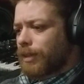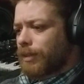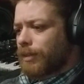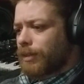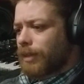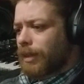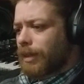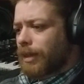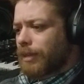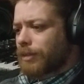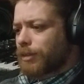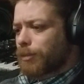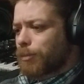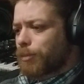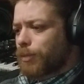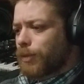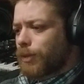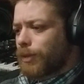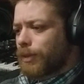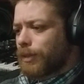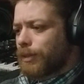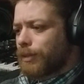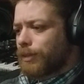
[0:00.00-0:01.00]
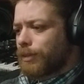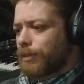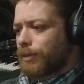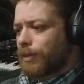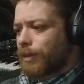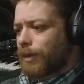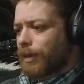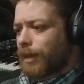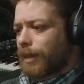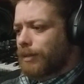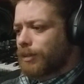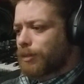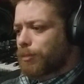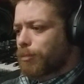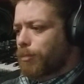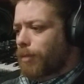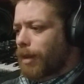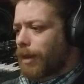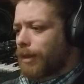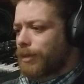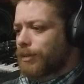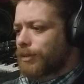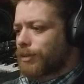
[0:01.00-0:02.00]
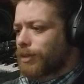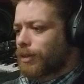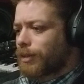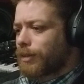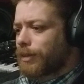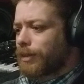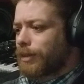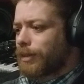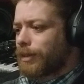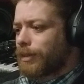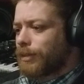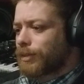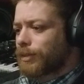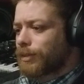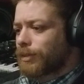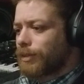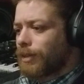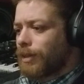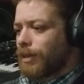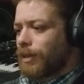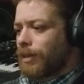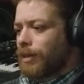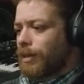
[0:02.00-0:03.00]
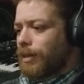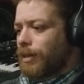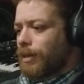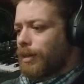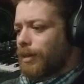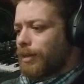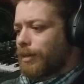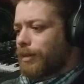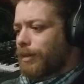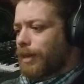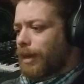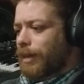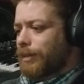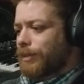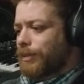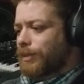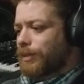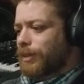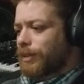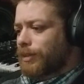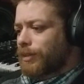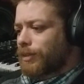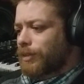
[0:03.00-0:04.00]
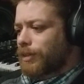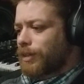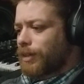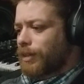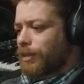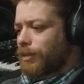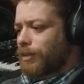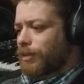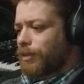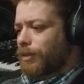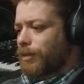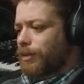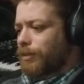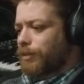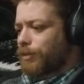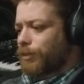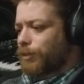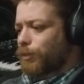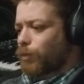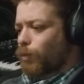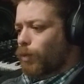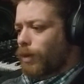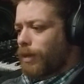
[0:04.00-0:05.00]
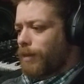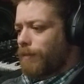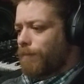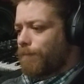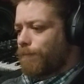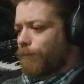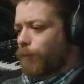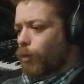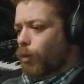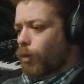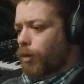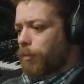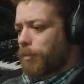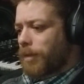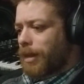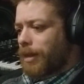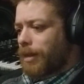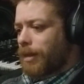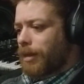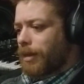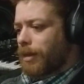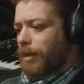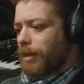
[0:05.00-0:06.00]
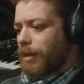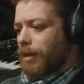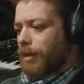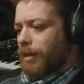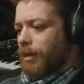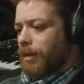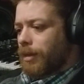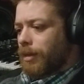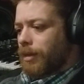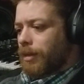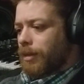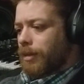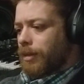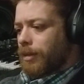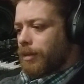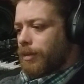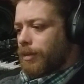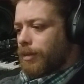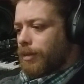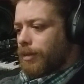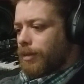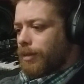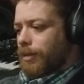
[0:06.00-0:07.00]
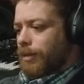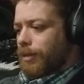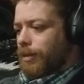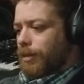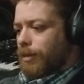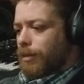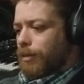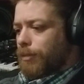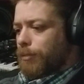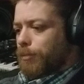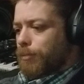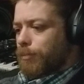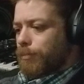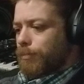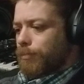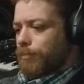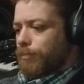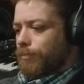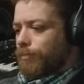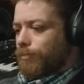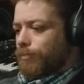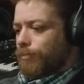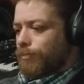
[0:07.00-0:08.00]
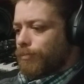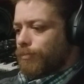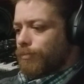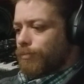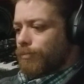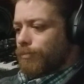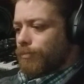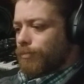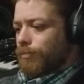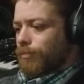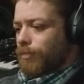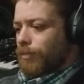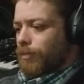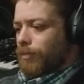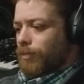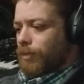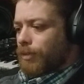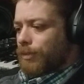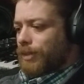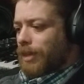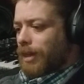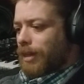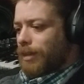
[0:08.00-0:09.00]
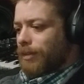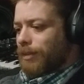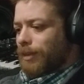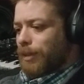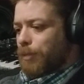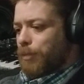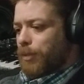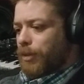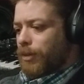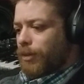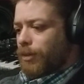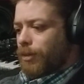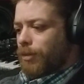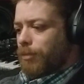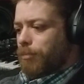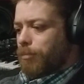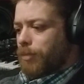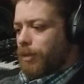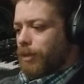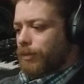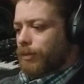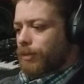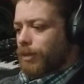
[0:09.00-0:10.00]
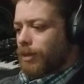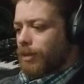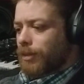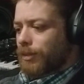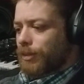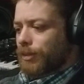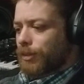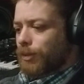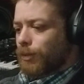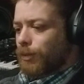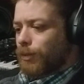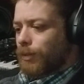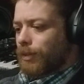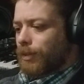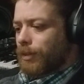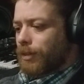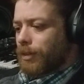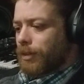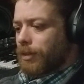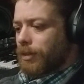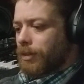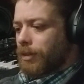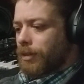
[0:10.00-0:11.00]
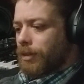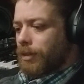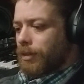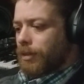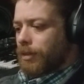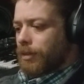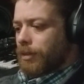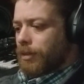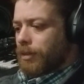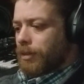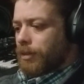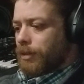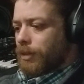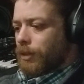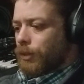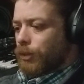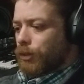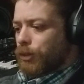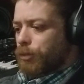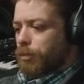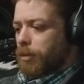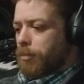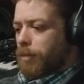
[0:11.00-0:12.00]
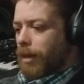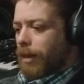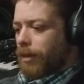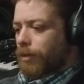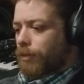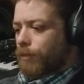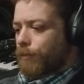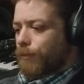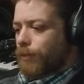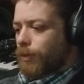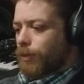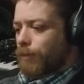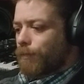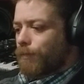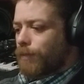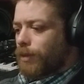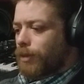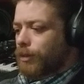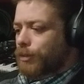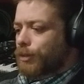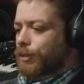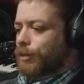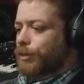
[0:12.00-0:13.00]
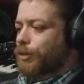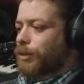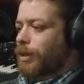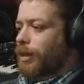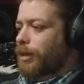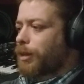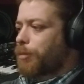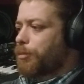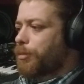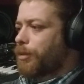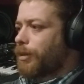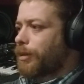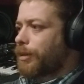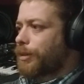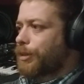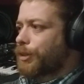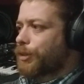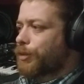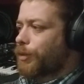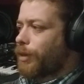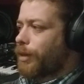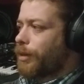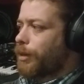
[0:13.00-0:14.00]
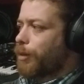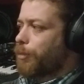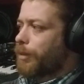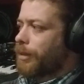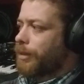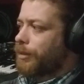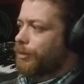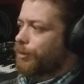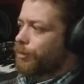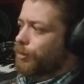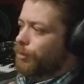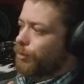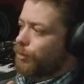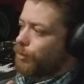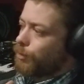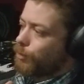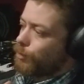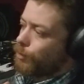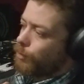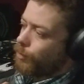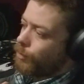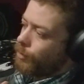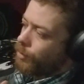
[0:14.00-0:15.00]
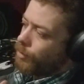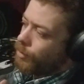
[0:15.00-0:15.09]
they got some pretty nice mics on here. It's 96 kilohertz wave format. It's got a limiter built onto it. USB microphone function, so I could plug it straight up into